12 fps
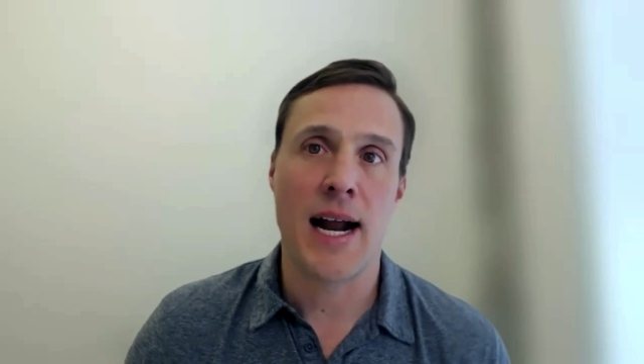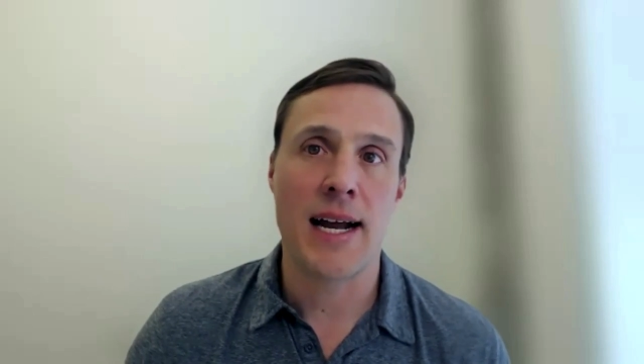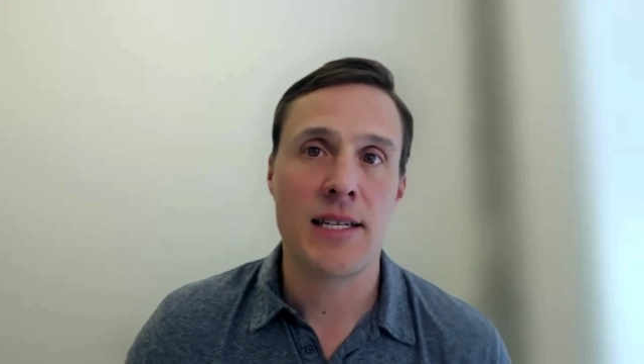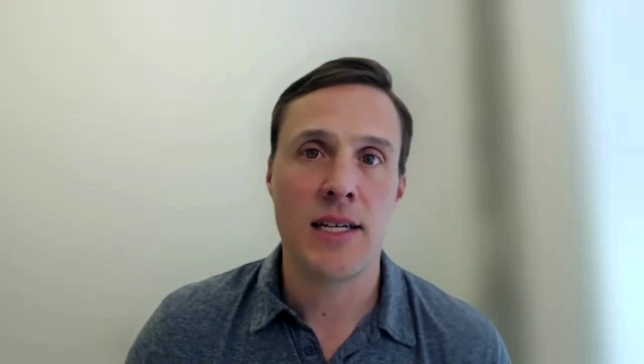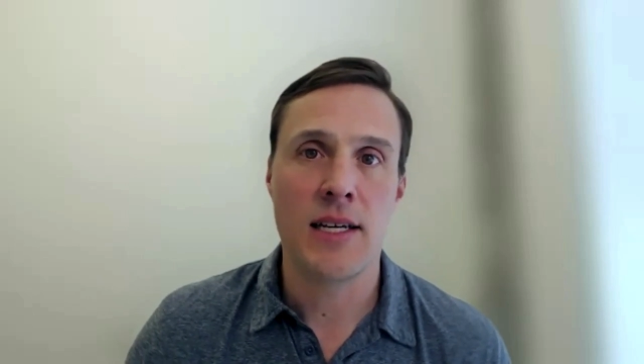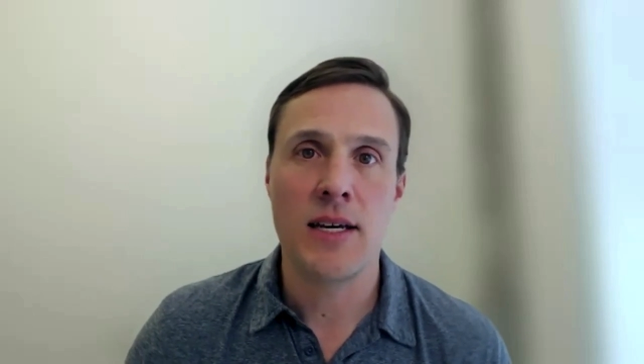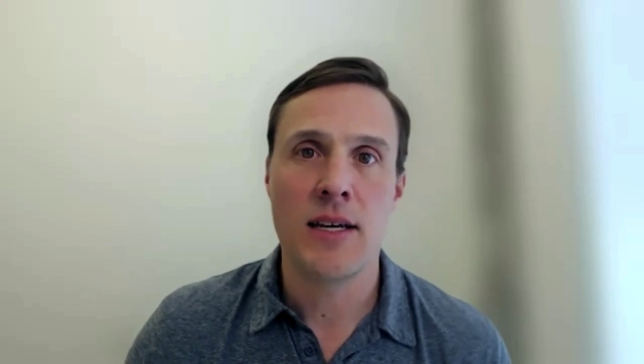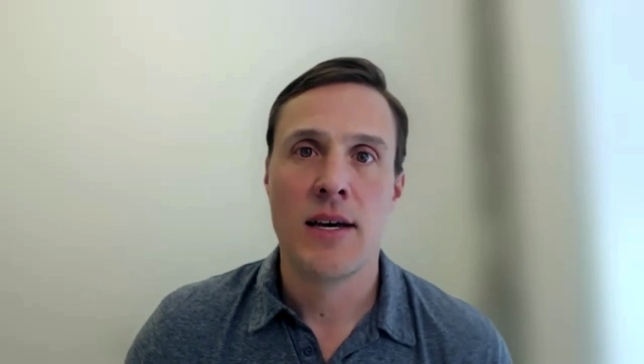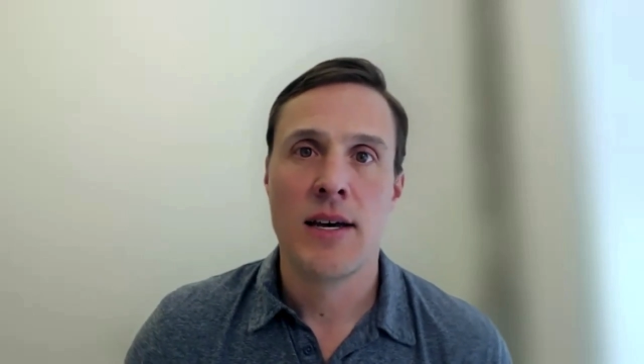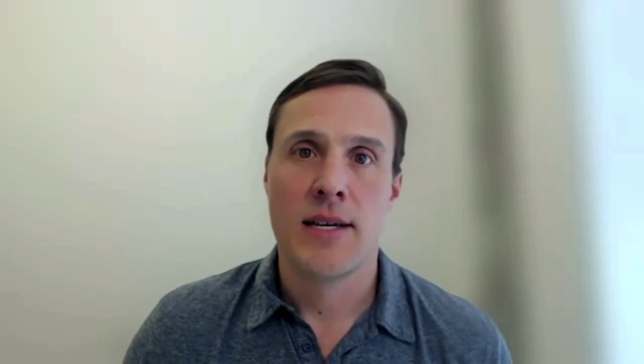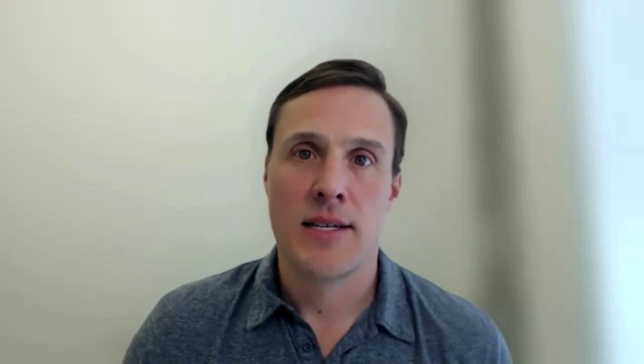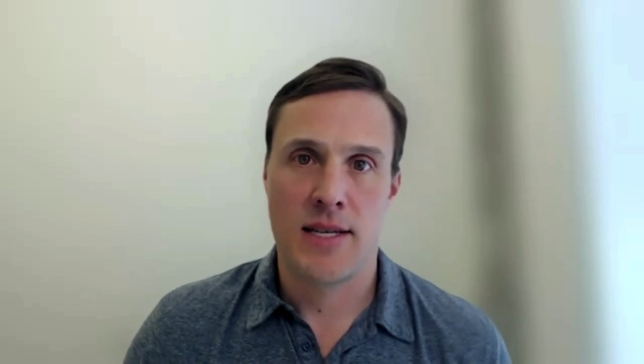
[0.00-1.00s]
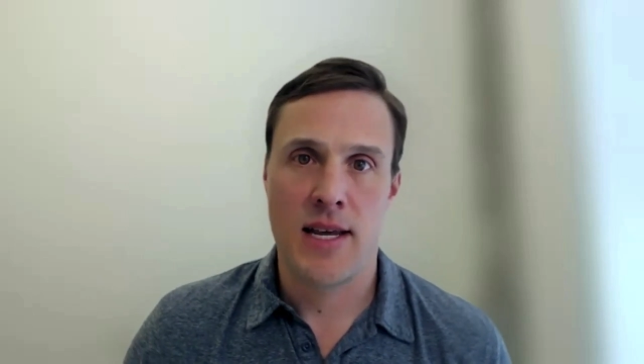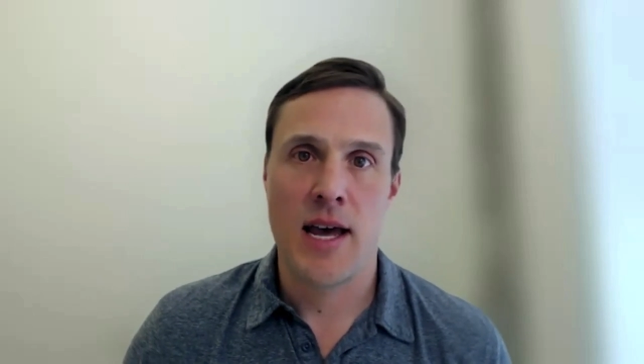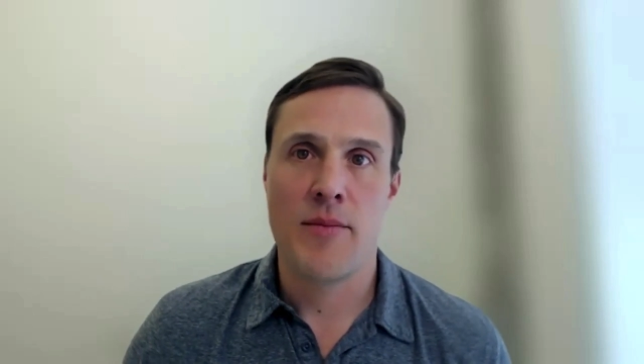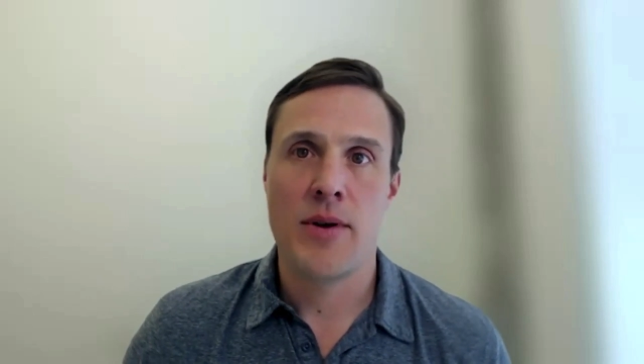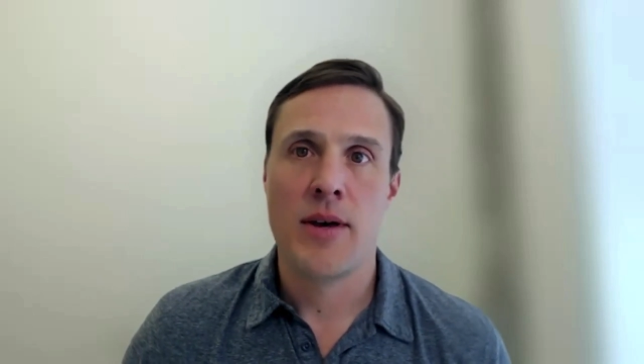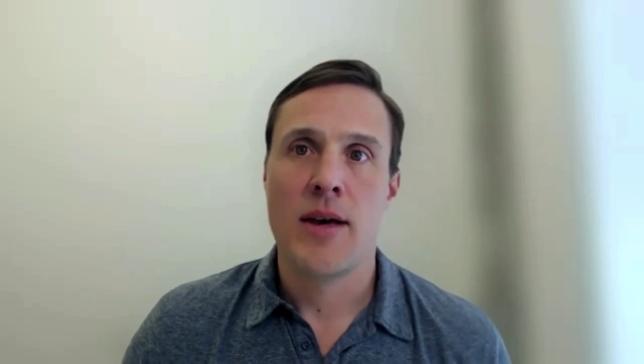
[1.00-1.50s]
IT,
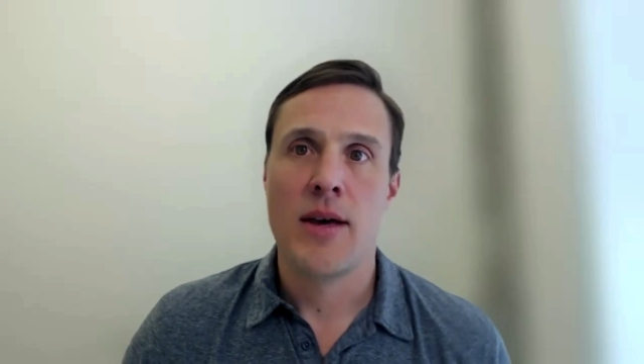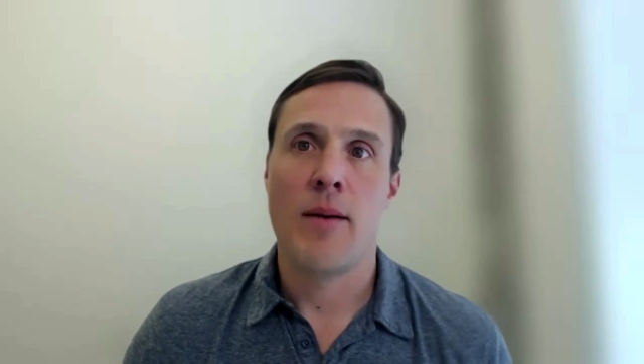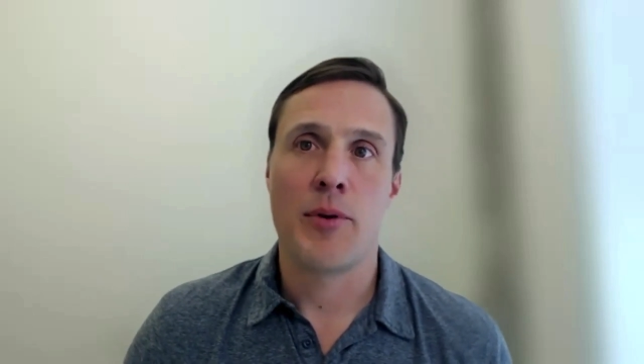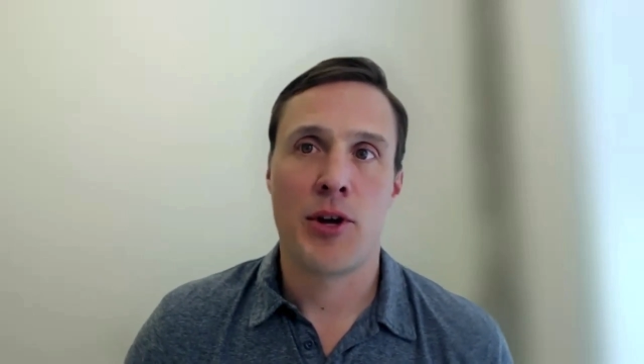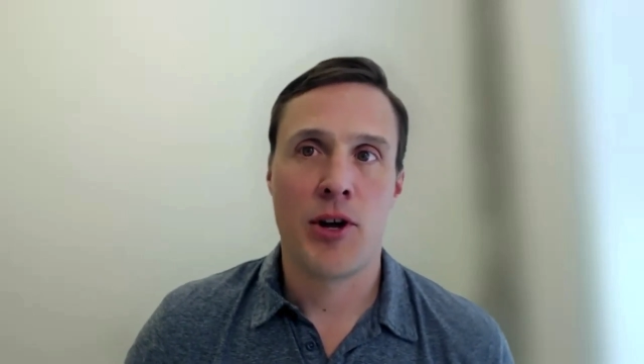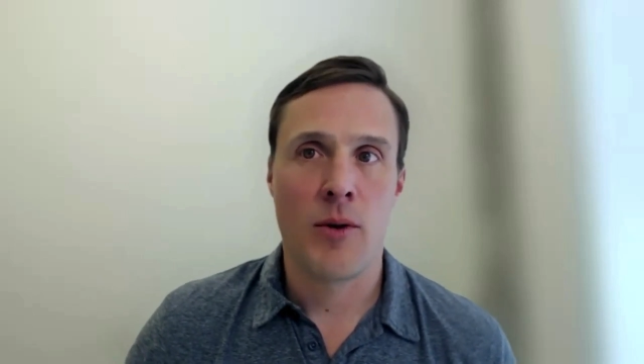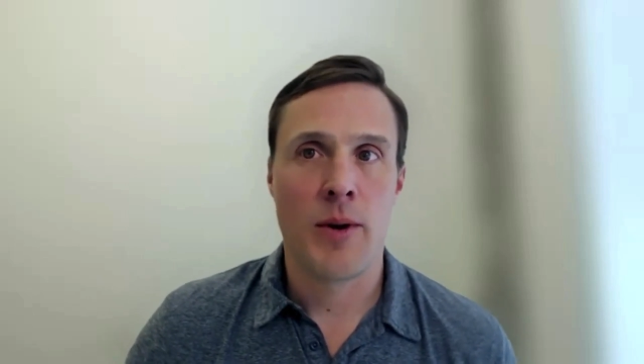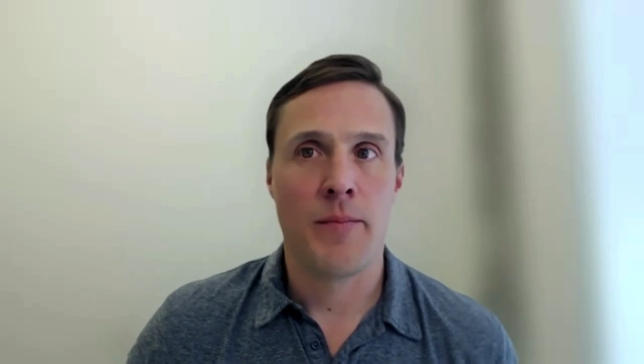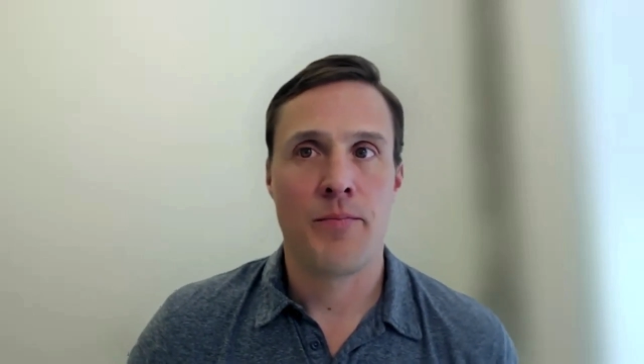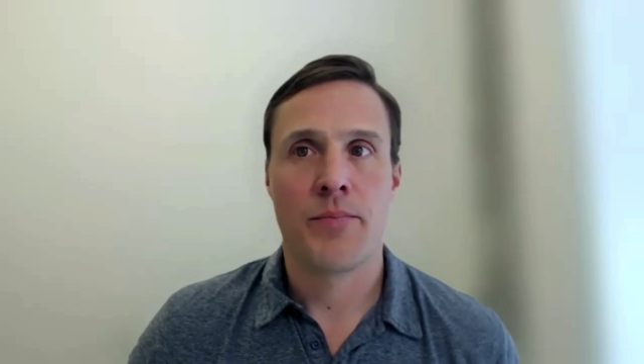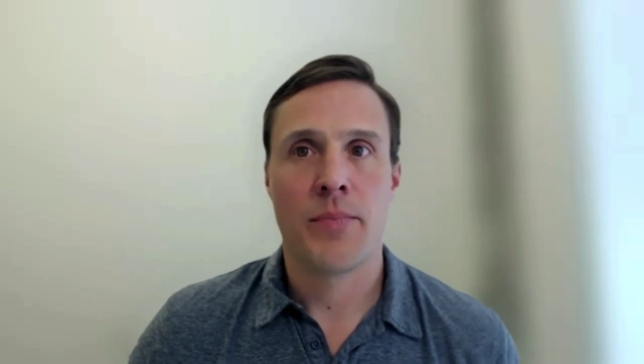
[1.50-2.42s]
SAM, and procurement.